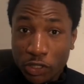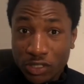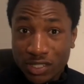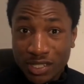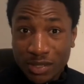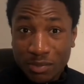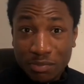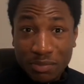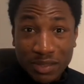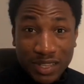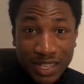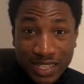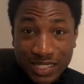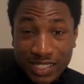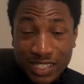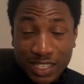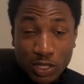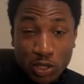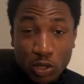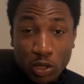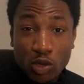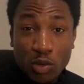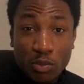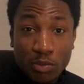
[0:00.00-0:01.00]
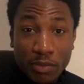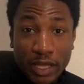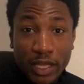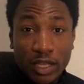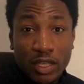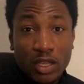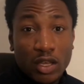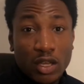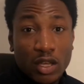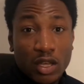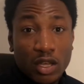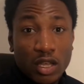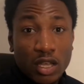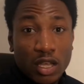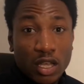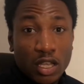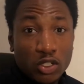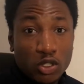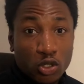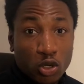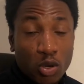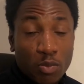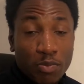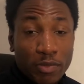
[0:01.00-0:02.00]
in place, it's going
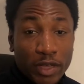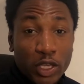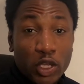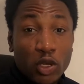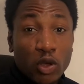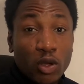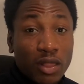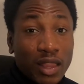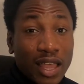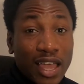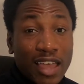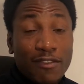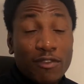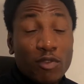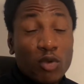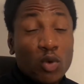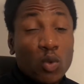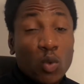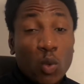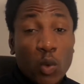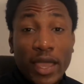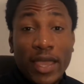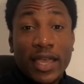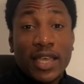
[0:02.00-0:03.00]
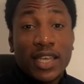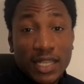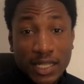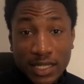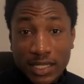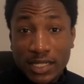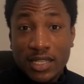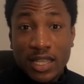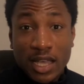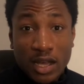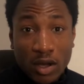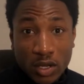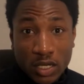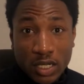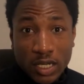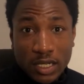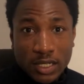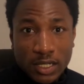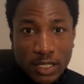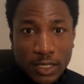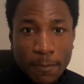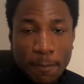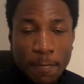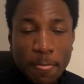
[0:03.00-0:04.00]
to make your life way easier,
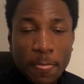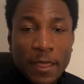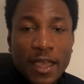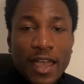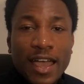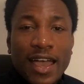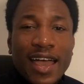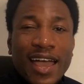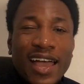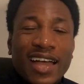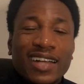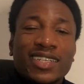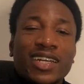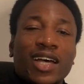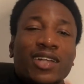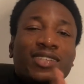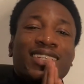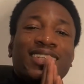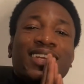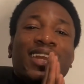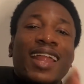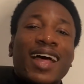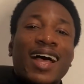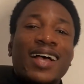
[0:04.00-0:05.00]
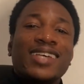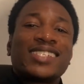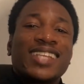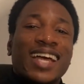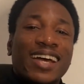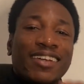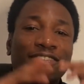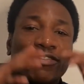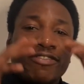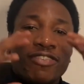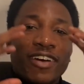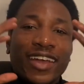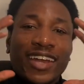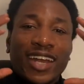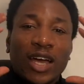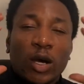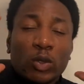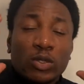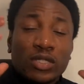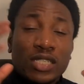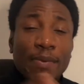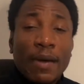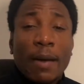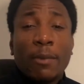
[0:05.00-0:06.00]
honestly. Now, the last and final
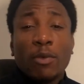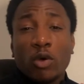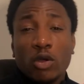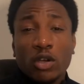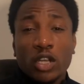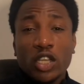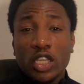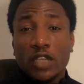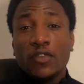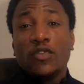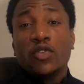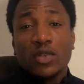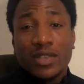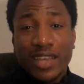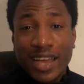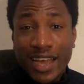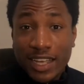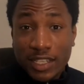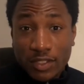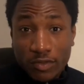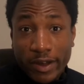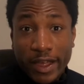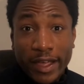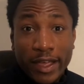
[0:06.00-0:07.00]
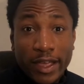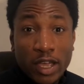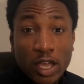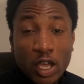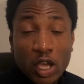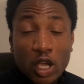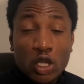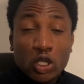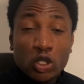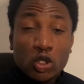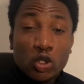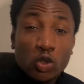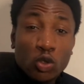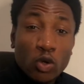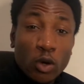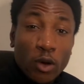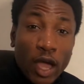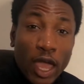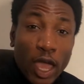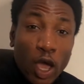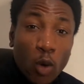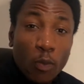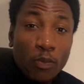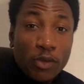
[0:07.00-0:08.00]
tip I'm going to give you guys, right, to
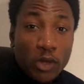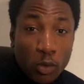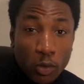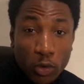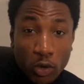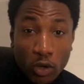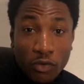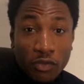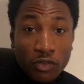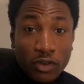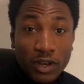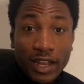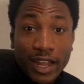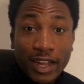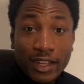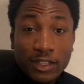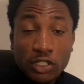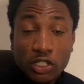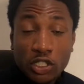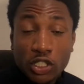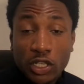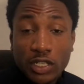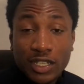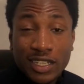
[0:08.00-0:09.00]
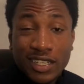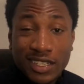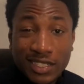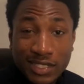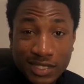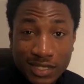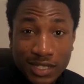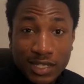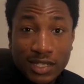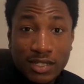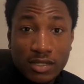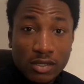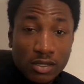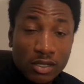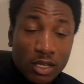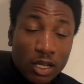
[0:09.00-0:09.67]
help you with your freelance journey is this: